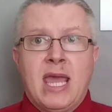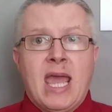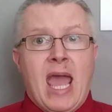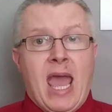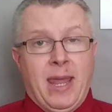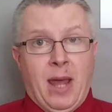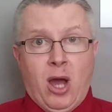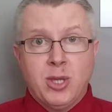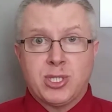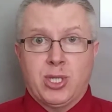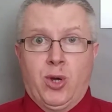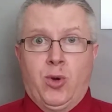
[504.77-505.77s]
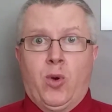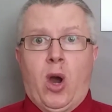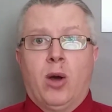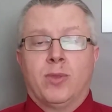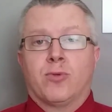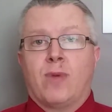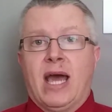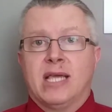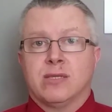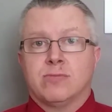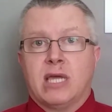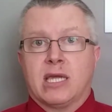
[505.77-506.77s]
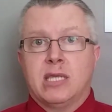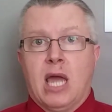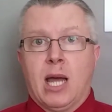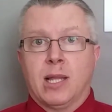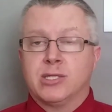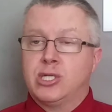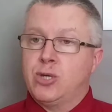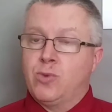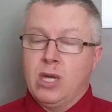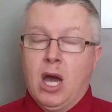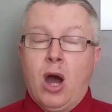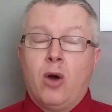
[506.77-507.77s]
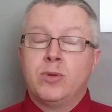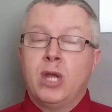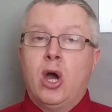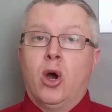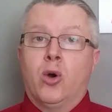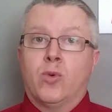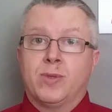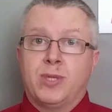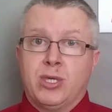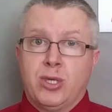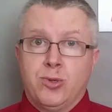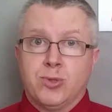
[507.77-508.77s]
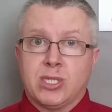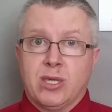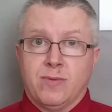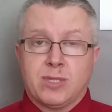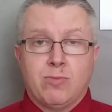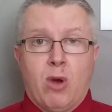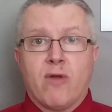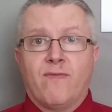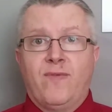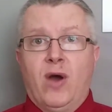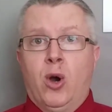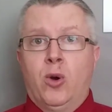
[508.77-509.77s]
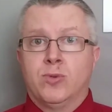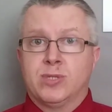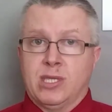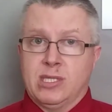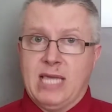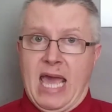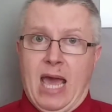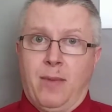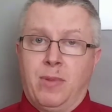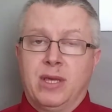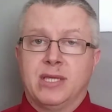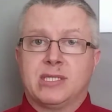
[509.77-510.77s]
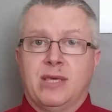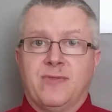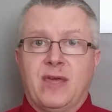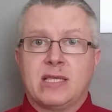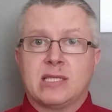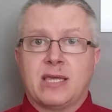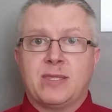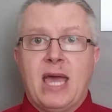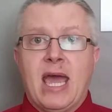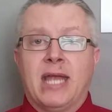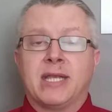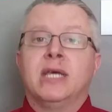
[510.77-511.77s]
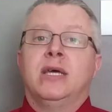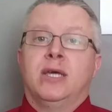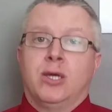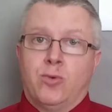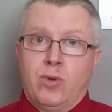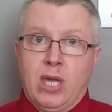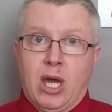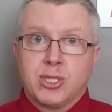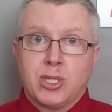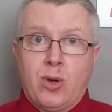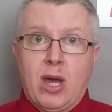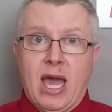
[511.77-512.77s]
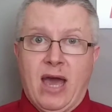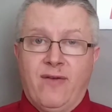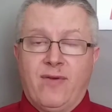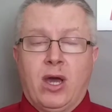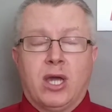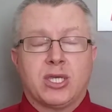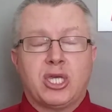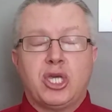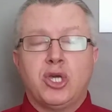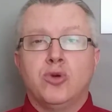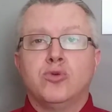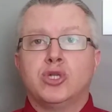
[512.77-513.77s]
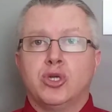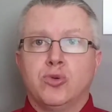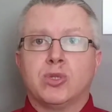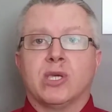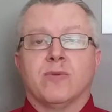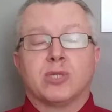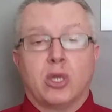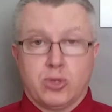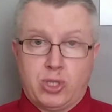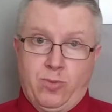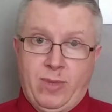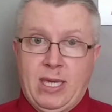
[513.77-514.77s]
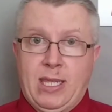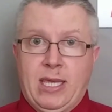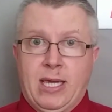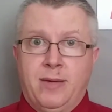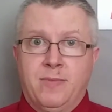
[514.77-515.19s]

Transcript: And also on the rise of technology, we all know with the use of smartphones and tablets and things like that, we also have a huge use of social media.